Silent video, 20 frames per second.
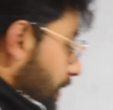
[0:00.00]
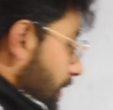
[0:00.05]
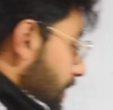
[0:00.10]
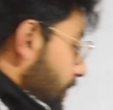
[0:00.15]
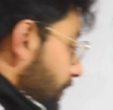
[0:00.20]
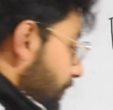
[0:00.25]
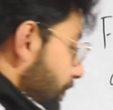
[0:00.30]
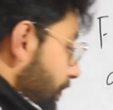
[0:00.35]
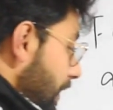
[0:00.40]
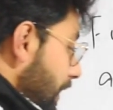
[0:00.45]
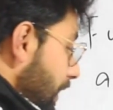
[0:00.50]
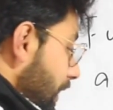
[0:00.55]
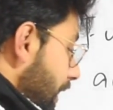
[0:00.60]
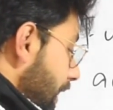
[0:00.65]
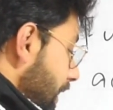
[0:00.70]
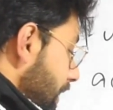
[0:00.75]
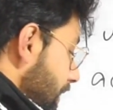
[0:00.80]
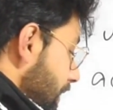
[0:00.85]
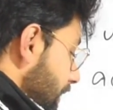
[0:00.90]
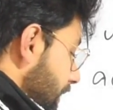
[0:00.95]
This
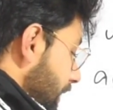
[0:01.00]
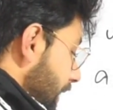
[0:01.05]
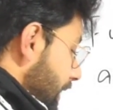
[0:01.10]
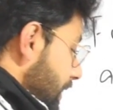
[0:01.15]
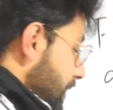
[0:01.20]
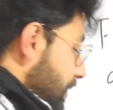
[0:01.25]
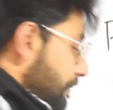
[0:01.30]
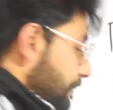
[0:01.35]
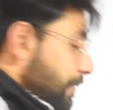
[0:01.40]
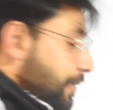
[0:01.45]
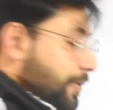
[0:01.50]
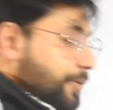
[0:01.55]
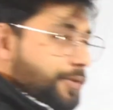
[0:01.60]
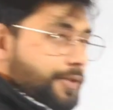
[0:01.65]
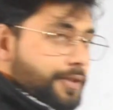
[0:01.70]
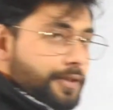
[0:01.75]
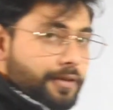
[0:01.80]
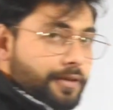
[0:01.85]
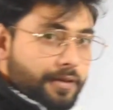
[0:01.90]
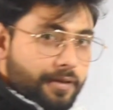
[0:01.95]
will indicates
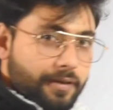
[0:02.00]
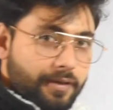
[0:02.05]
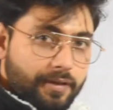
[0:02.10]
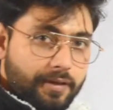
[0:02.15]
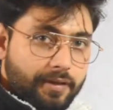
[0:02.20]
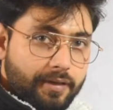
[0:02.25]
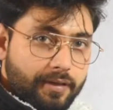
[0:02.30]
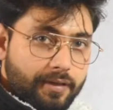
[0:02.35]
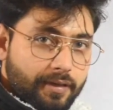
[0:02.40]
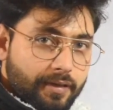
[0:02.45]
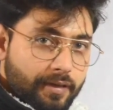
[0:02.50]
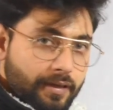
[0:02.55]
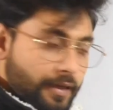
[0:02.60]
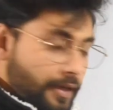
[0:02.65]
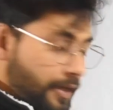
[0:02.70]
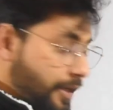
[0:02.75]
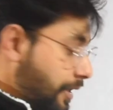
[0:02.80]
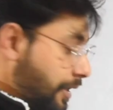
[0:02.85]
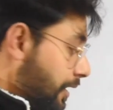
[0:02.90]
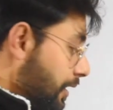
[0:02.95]
future.
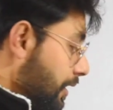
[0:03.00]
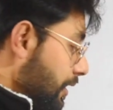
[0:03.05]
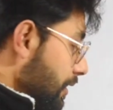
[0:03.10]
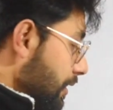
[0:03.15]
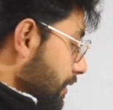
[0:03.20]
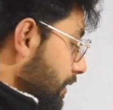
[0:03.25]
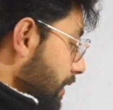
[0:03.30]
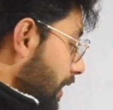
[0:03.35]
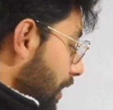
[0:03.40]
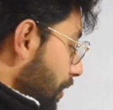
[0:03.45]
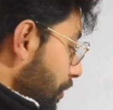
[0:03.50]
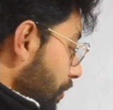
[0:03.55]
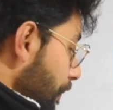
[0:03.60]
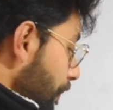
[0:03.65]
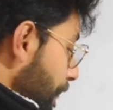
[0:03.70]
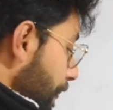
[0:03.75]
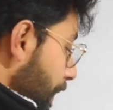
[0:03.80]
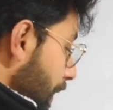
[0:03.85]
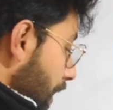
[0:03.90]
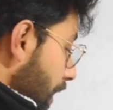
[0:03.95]

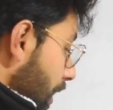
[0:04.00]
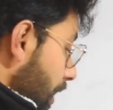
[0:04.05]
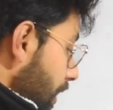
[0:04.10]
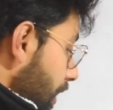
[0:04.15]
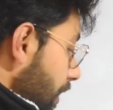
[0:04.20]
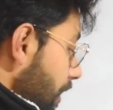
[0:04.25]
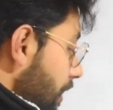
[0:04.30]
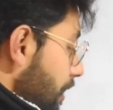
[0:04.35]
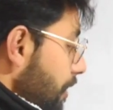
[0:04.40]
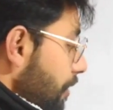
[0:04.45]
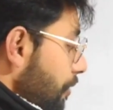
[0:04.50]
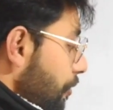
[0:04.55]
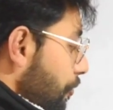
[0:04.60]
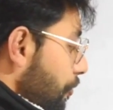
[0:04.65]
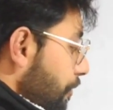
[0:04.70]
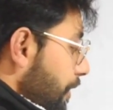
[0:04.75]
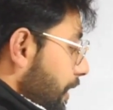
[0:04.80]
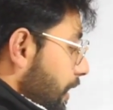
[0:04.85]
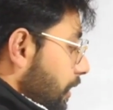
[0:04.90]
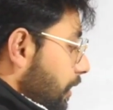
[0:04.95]
So he
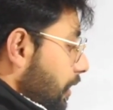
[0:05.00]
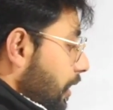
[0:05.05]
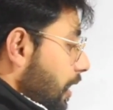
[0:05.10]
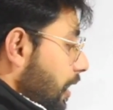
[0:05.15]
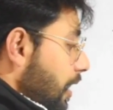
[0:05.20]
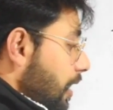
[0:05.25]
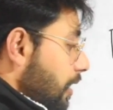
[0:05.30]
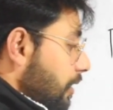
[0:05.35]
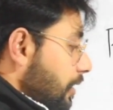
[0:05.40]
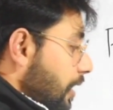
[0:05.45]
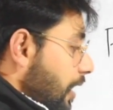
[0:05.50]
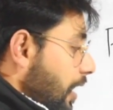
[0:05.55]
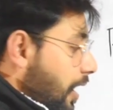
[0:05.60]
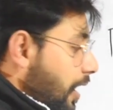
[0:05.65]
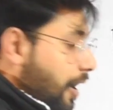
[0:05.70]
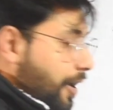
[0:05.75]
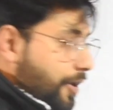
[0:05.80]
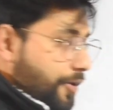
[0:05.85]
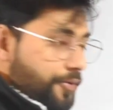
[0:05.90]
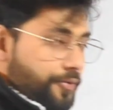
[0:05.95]
will
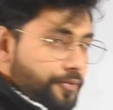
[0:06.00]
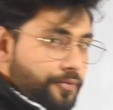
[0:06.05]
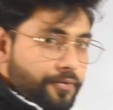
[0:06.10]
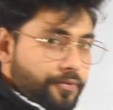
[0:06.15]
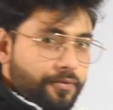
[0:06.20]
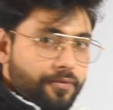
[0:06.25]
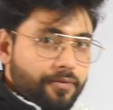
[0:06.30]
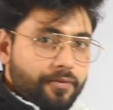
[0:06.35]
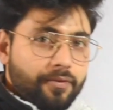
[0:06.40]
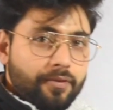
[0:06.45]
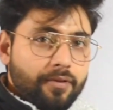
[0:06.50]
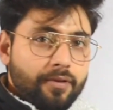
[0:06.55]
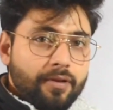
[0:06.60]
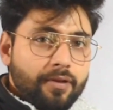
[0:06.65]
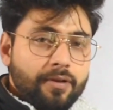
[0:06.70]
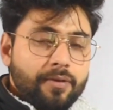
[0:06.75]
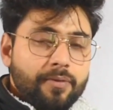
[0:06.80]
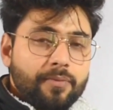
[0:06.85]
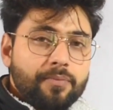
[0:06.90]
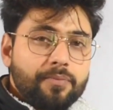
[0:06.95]
arrive
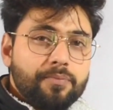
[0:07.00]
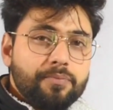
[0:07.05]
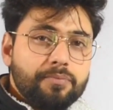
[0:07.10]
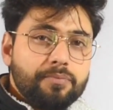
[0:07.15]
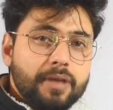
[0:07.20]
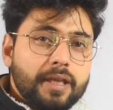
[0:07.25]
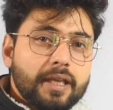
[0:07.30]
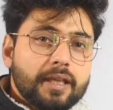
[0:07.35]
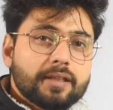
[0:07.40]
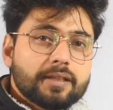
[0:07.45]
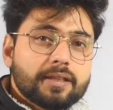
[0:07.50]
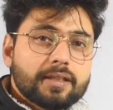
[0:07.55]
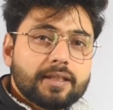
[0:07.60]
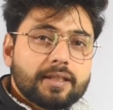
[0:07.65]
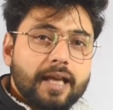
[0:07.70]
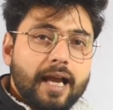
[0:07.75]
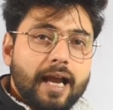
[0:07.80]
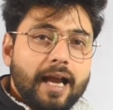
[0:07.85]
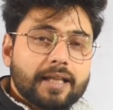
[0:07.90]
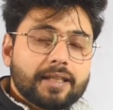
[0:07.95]

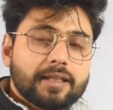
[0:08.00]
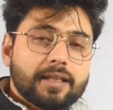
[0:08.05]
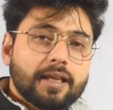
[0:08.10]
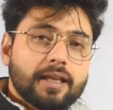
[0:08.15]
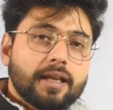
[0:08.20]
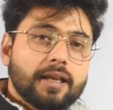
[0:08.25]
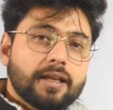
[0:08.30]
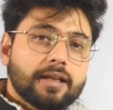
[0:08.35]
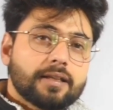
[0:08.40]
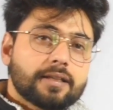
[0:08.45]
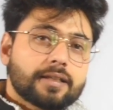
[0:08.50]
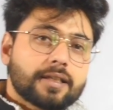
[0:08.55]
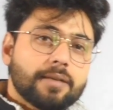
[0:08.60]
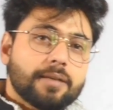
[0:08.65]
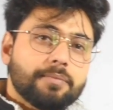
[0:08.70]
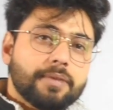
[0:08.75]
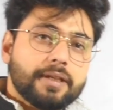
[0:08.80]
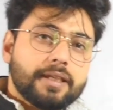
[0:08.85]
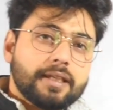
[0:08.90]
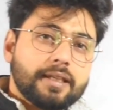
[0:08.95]
means that
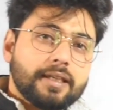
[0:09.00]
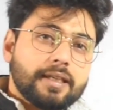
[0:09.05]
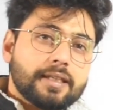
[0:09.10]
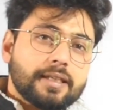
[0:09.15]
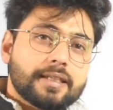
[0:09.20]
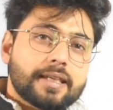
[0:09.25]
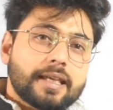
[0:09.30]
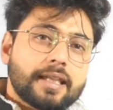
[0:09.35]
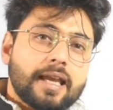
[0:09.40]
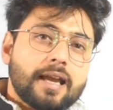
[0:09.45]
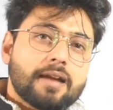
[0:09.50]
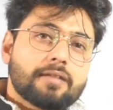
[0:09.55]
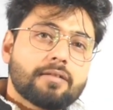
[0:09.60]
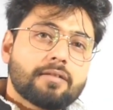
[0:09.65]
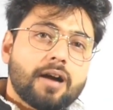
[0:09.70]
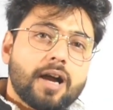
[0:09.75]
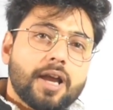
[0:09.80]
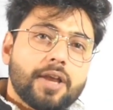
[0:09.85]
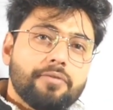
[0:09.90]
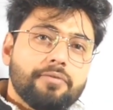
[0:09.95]
somebody is going
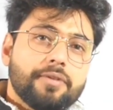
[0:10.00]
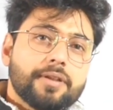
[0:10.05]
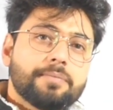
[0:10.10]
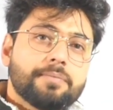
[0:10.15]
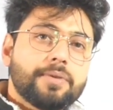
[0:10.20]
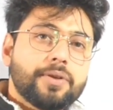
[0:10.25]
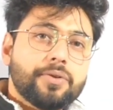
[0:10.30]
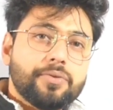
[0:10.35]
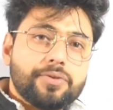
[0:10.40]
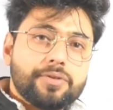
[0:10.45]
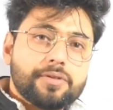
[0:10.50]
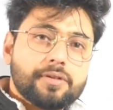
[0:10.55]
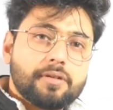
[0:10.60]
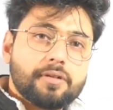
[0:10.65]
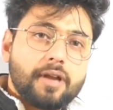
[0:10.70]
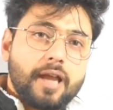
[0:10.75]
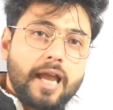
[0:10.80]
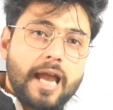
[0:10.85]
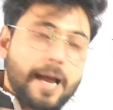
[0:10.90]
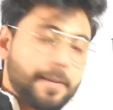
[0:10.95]
to arrive in
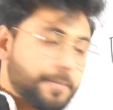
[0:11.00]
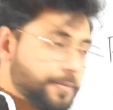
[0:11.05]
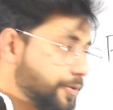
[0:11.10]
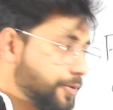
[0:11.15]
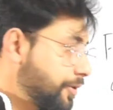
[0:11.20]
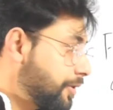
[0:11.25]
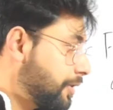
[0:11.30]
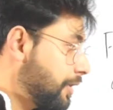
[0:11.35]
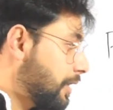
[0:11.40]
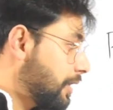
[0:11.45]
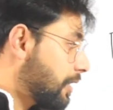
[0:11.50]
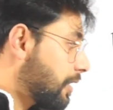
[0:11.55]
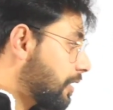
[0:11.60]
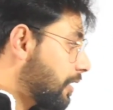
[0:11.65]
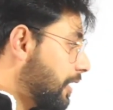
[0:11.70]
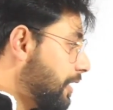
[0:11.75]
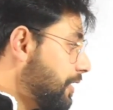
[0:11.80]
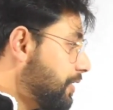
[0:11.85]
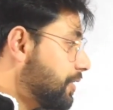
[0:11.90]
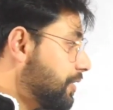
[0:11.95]
future after
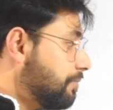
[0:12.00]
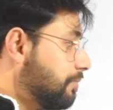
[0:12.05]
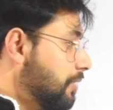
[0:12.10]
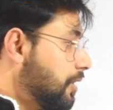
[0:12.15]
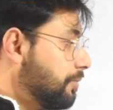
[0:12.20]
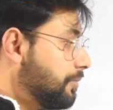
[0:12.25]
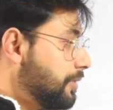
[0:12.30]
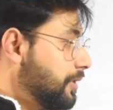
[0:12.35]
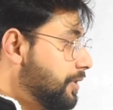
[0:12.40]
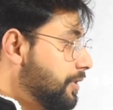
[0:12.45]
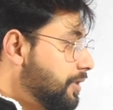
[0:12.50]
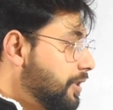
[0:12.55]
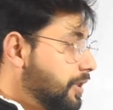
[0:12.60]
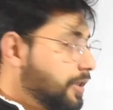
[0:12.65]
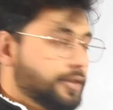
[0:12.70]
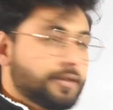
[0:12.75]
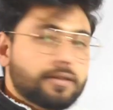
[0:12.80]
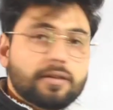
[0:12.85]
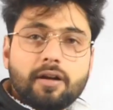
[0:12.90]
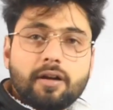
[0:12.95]
current moment
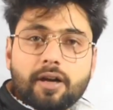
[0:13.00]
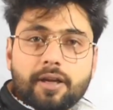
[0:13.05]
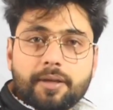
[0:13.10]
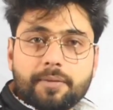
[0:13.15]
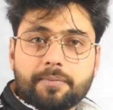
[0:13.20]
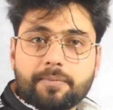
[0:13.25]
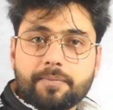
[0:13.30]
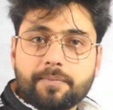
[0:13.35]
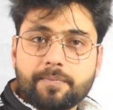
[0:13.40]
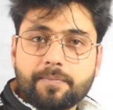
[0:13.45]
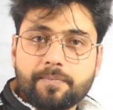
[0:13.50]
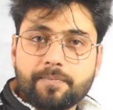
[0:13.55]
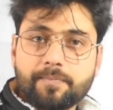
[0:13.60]
in time.